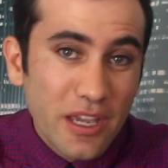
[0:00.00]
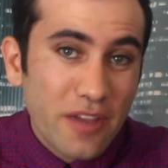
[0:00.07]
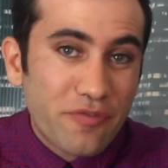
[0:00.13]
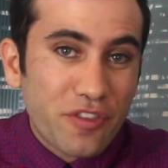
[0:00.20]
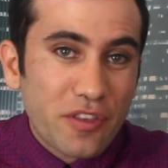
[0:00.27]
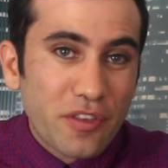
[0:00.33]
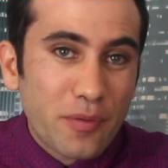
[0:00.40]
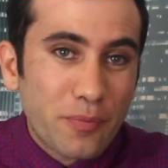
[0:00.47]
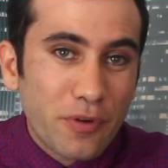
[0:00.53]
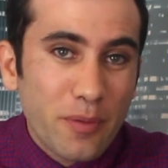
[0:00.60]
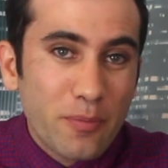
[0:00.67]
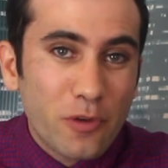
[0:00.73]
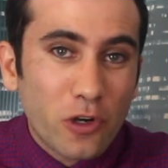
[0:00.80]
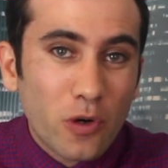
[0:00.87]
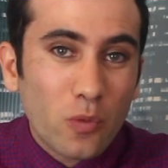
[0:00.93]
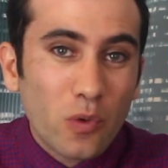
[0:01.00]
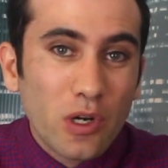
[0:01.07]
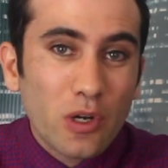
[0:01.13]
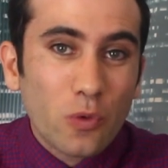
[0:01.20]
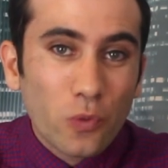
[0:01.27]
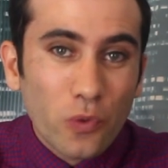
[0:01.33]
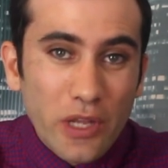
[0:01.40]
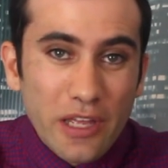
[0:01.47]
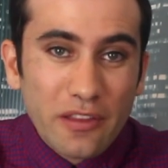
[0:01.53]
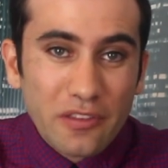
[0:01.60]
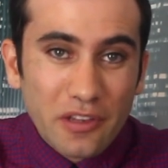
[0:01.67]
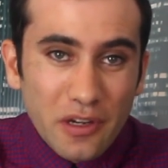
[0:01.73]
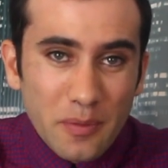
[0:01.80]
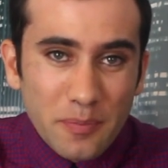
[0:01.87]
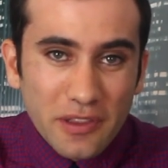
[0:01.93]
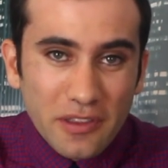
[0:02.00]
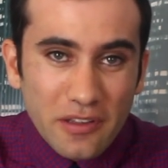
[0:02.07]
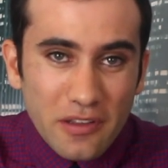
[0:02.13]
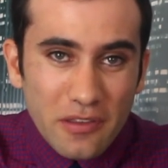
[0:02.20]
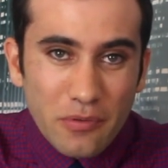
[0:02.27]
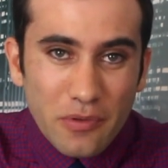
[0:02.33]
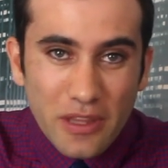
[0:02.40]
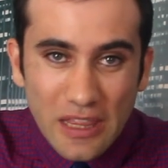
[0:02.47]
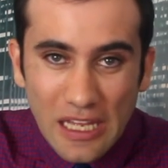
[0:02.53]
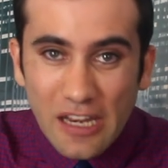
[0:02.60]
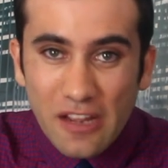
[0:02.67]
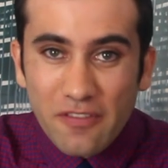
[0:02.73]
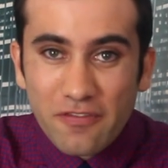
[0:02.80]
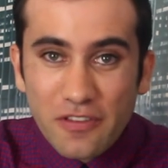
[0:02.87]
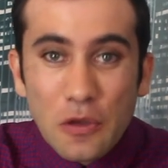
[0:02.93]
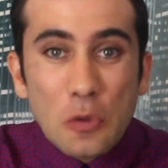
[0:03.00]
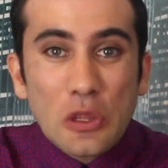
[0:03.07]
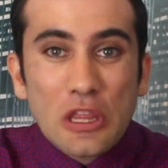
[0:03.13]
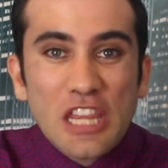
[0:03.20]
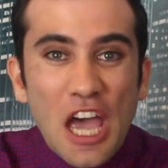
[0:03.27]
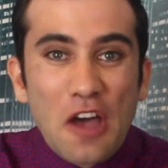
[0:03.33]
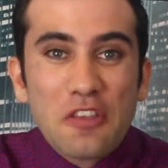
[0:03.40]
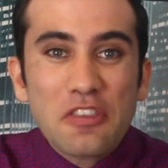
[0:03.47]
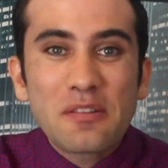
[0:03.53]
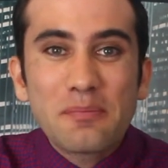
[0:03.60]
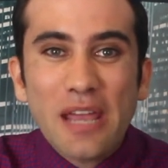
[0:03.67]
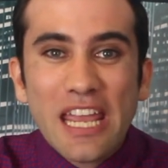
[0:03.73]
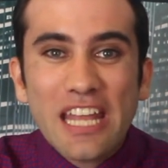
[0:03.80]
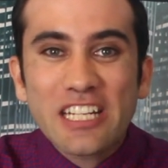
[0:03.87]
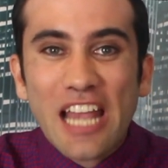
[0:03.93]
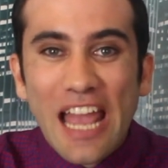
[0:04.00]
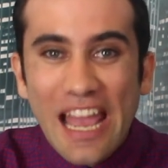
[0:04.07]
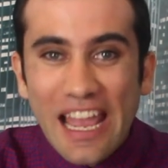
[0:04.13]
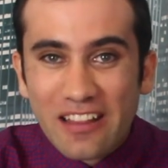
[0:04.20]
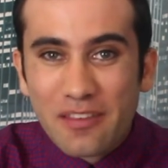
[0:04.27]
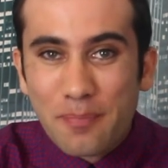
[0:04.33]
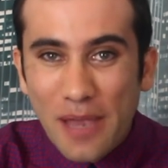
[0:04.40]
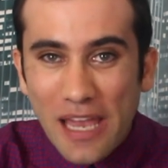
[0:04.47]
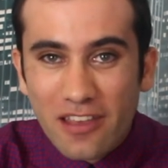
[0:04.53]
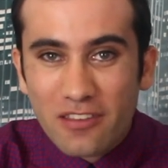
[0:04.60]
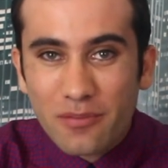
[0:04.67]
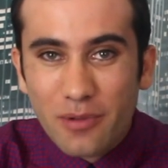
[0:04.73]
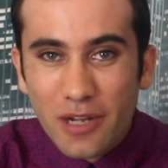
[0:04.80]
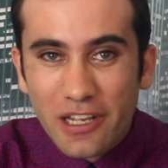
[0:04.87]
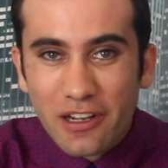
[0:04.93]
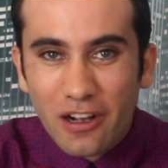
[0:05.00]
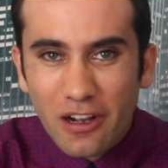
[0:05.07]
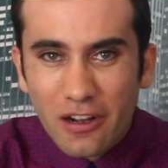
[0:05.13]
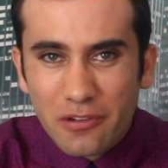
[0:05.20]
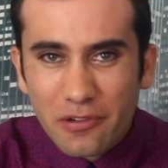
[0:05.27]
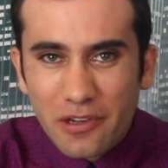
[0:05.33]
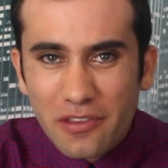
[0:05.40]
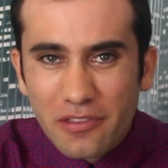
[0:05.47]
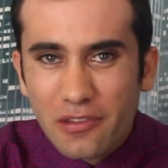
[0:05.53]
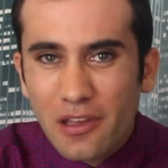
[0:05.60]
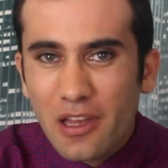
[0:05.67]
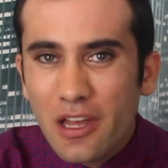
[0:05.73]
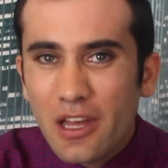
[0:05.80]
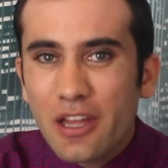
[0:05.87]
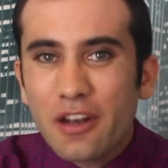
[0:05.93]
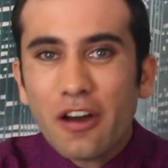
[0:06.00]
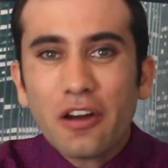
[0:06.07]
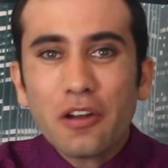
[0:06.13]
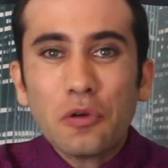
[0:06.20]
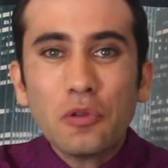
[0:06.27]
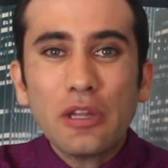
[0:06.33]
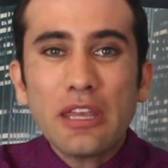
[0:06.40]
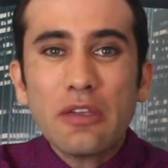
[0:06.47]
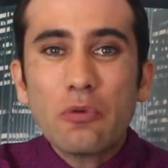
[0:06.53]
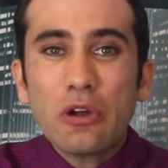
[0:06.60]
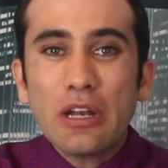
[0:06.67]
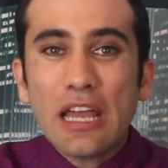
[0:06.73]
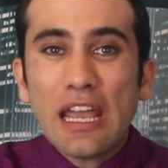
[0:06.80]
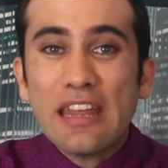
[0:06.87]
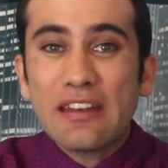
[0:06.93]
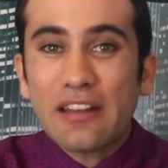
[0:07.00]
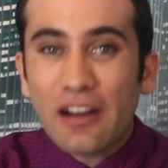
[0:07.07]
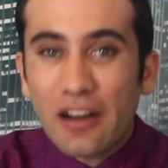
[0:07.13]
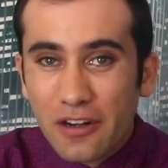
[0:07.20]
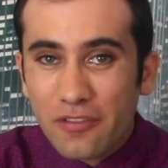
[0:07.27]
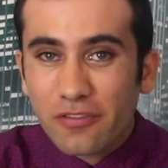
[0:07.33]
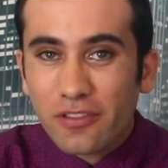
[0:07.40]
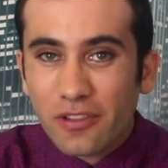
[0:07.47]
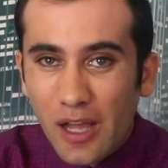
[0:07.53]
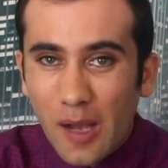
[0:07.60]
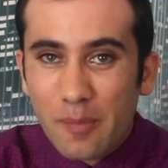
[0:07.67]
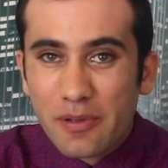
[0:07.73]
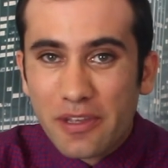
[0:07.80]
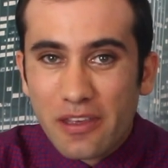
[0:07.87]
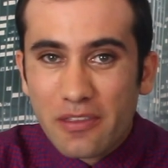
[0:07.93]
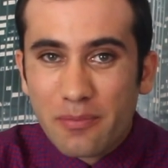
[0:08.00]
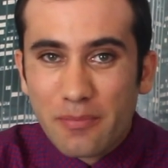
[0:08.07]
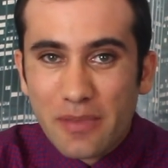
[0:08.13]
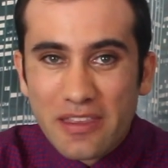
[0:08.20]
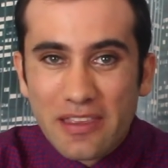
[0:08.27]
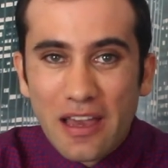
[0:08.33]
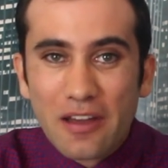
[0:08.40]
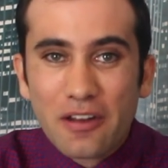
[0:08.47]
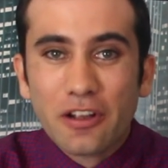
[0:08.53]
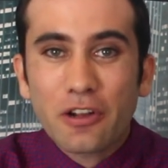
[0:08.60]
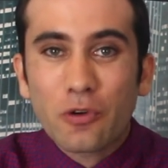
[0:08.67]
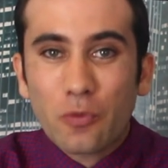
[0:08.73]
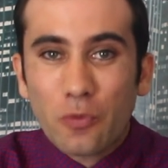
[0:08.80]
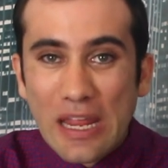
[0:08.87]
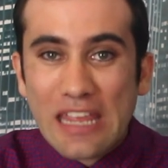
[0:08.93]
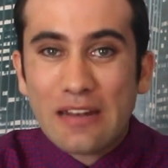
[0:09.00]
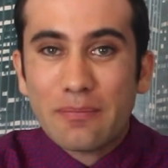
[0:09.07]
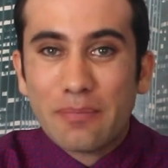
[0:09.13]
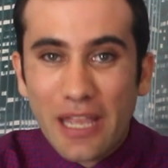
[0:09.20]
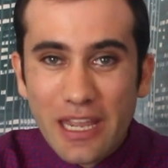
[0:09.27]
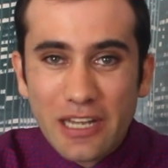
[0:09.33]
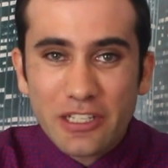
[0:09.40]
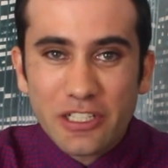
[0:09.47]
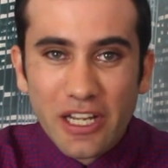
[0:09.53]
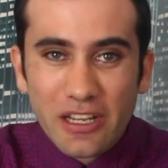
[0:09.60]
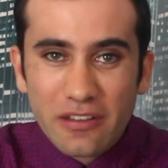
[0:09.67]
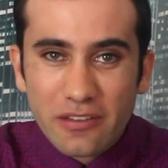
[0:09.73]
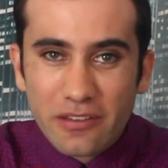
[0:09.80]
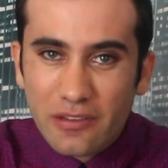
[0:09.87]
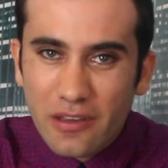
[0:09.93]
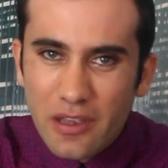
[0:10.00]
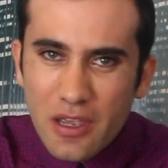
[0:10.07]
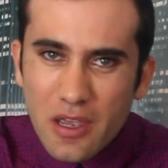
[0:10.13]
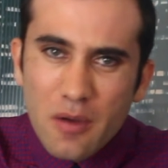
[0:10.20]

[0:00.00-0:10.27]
If the Supreme Court were to reinterpret this without a few thousand page act passed by Congress, not only would a ton of lobbyists miss out on great paychecks,